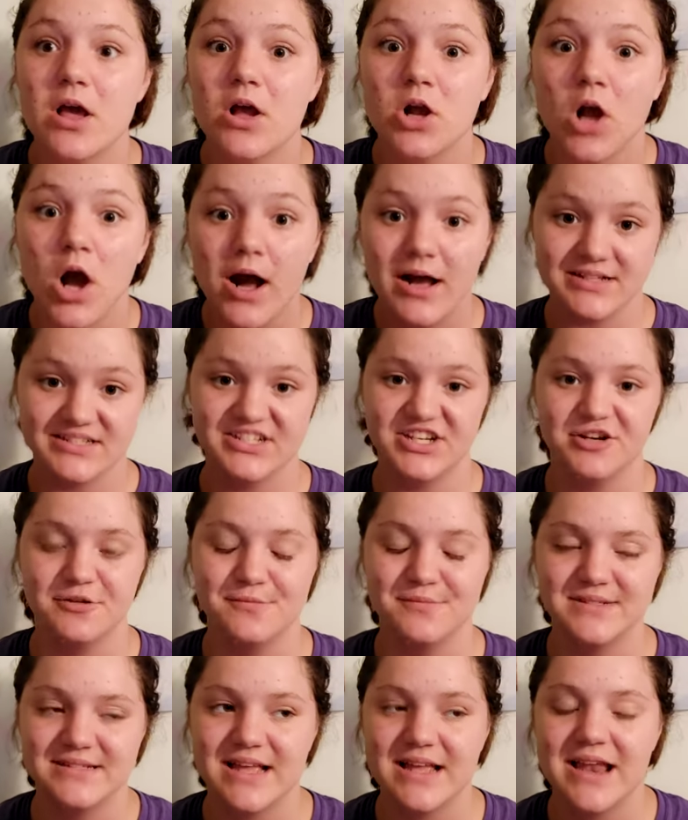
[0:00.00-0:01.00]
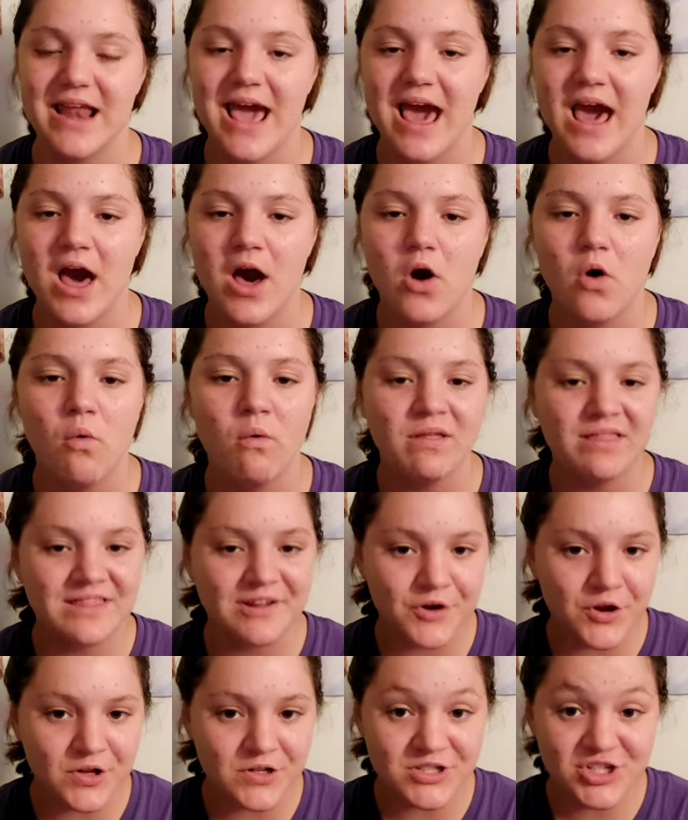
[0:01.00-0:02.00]
costumes and how
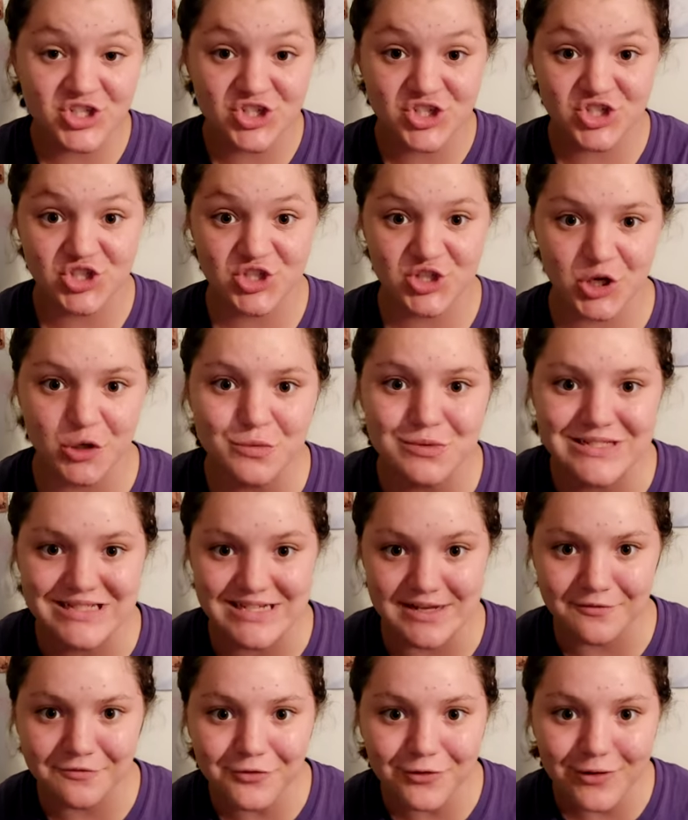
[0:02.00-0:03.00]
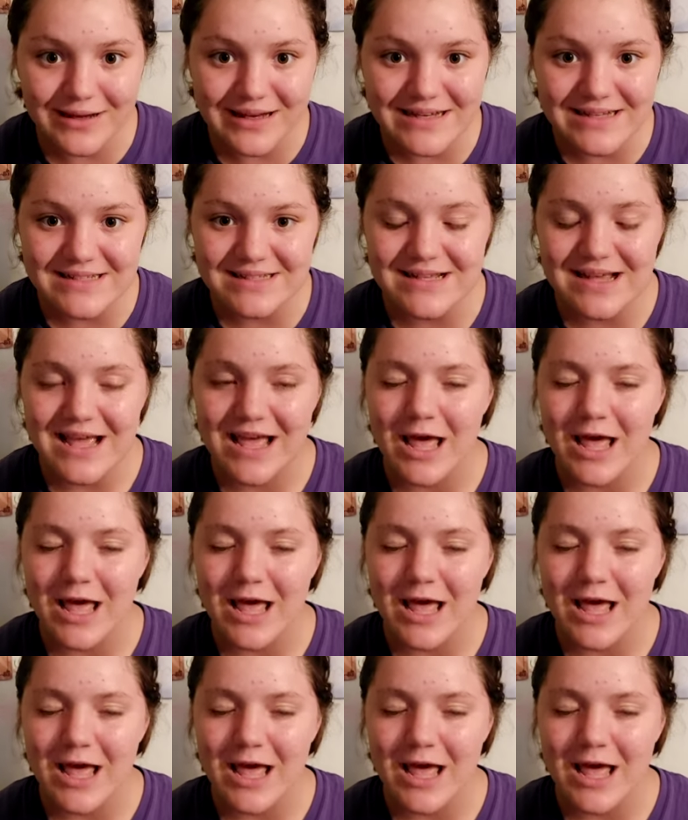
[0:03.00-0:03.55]
they're all so different,